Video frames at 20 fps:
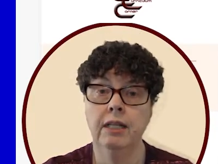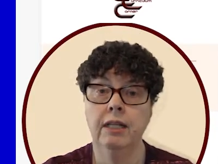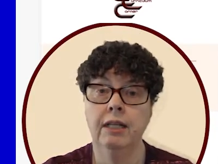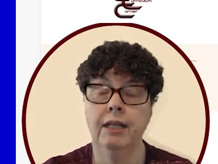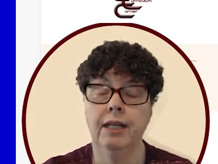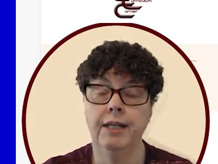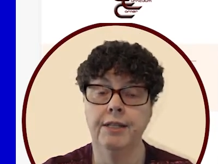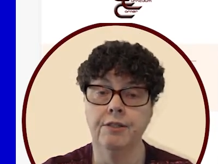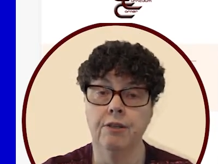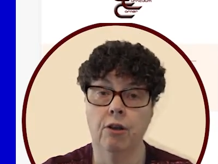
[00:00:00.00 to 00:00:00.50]

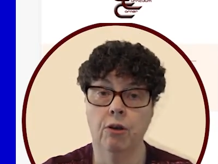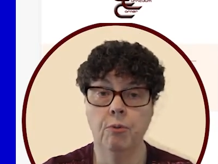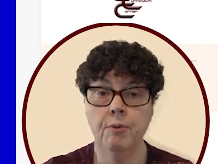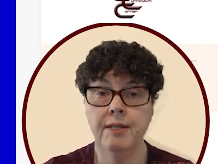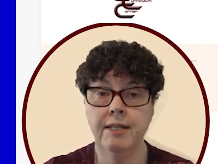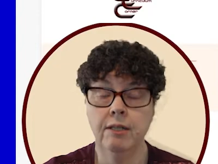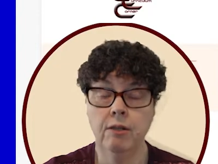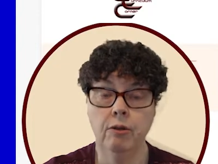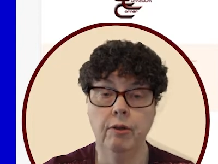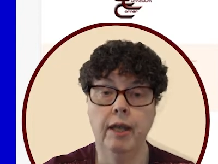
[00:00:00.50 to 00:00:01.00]
It's
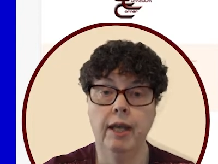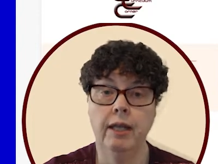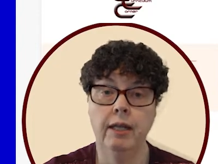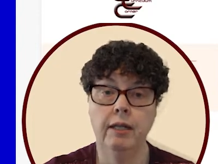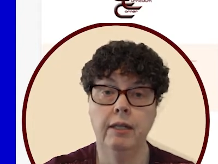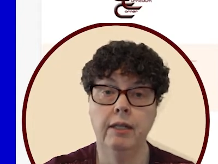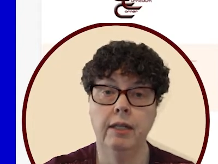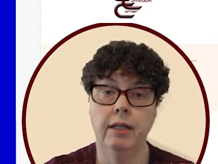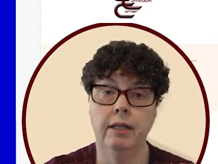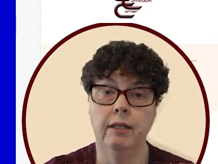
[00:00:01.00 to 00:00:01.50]
always
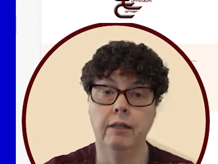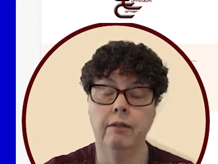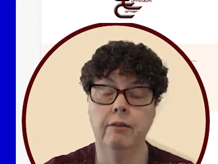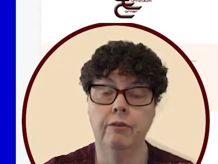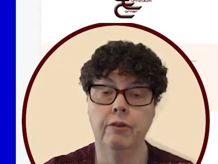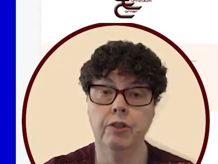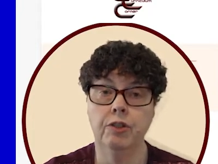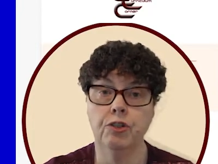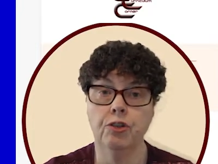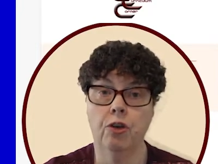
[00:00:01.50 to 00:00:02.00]
located in
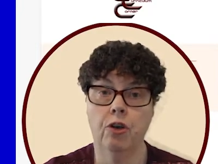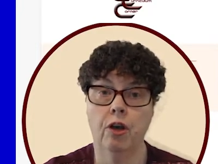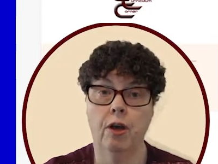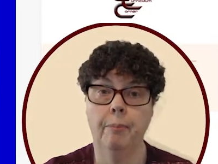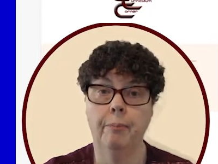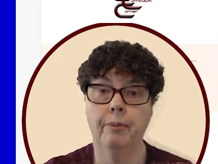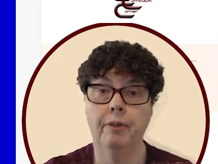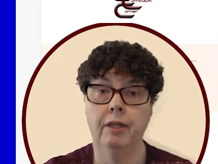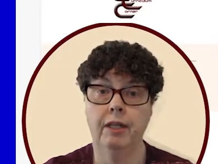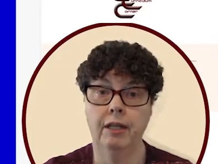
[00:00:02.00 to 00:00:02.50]
the top
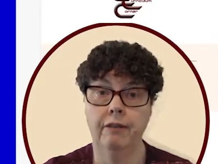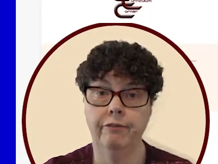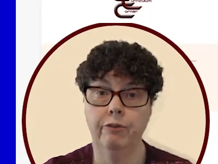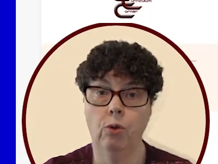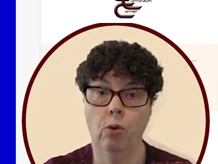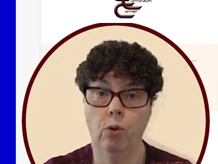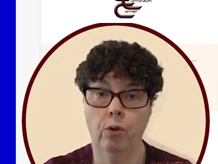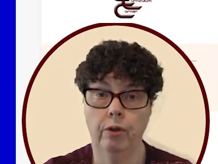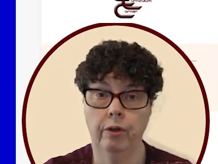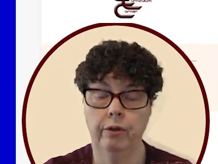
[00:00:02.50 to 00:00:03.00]
left
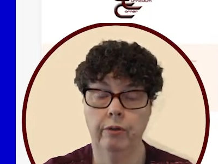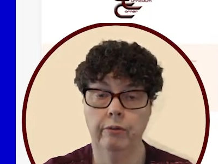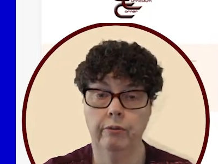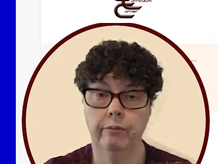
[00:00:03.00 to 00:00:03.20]
corner.